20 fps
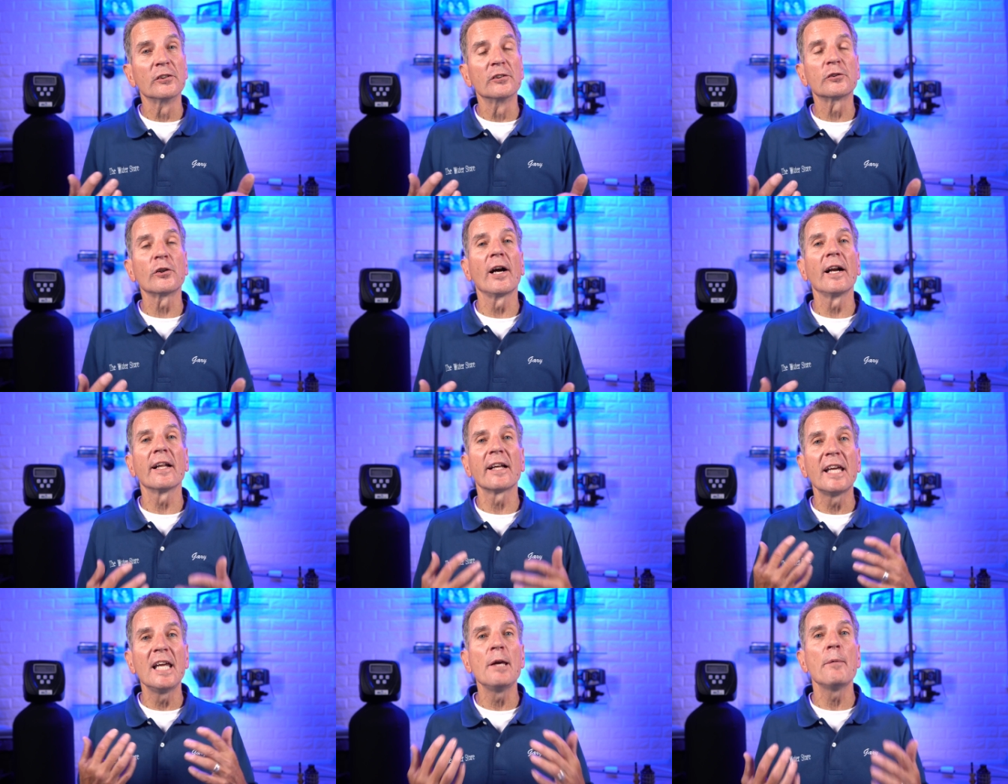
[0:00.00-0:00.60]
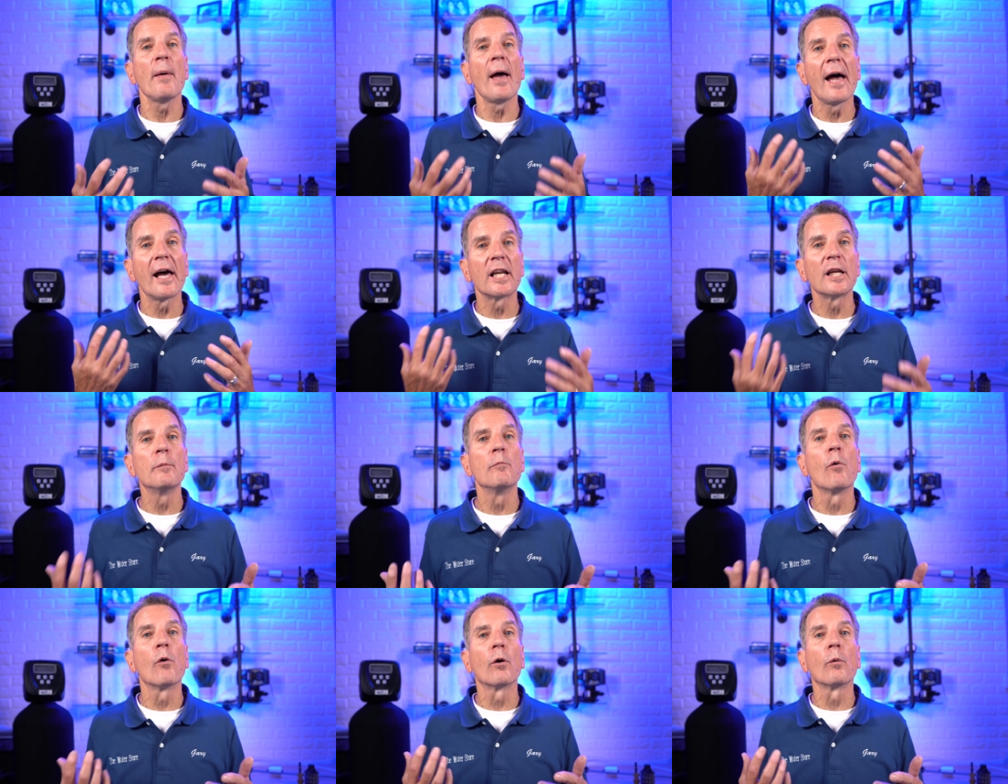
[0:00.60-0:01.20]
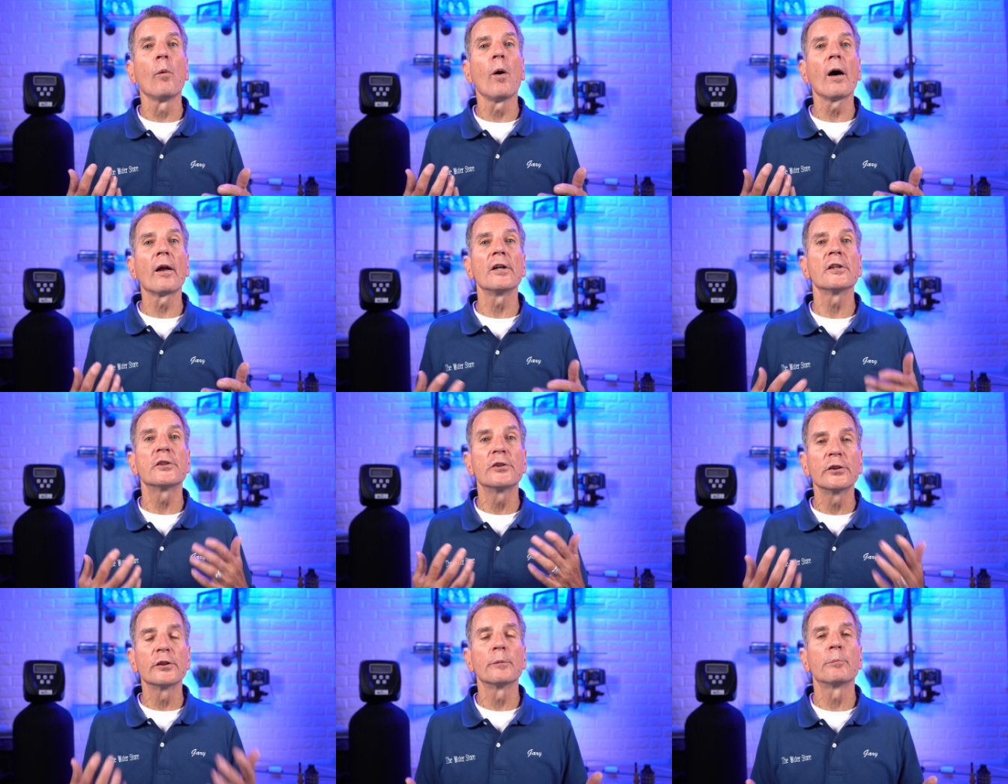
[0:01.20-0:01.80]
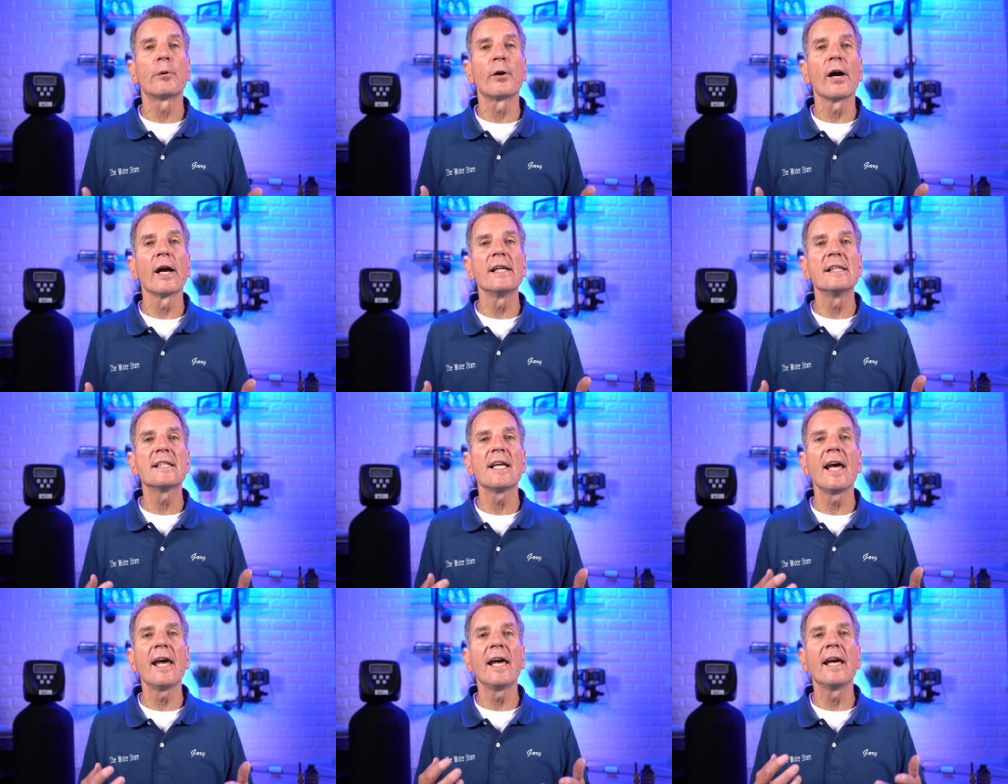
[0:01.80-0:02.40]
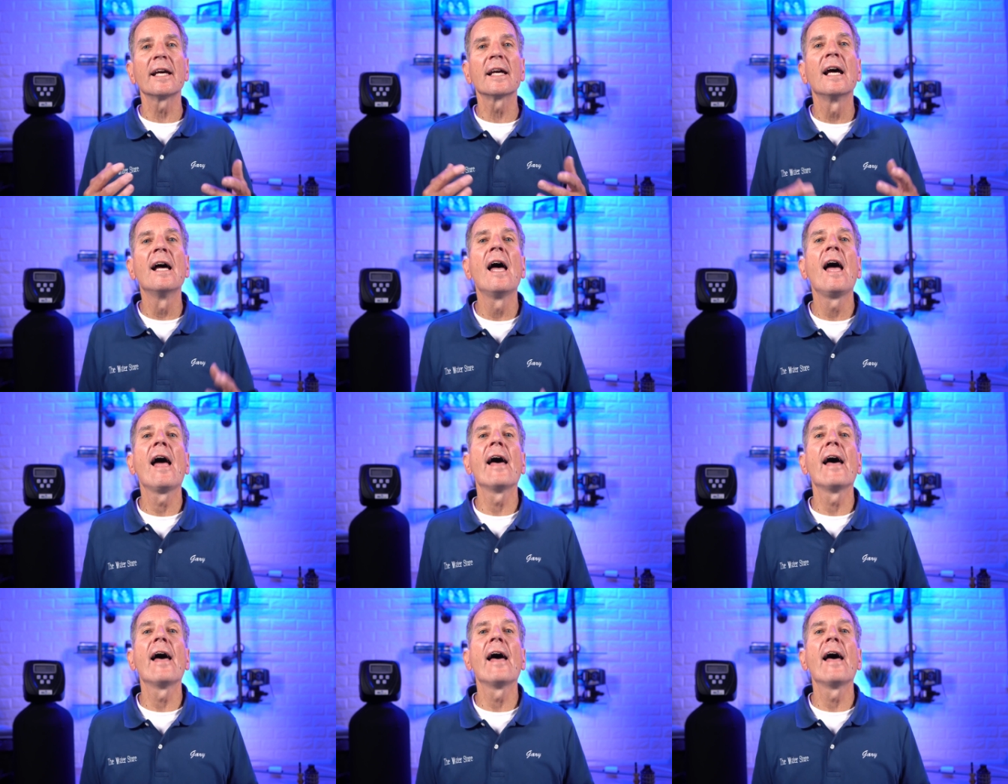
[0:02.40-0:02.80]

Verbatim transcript: try to keep adding more water to the brine tank,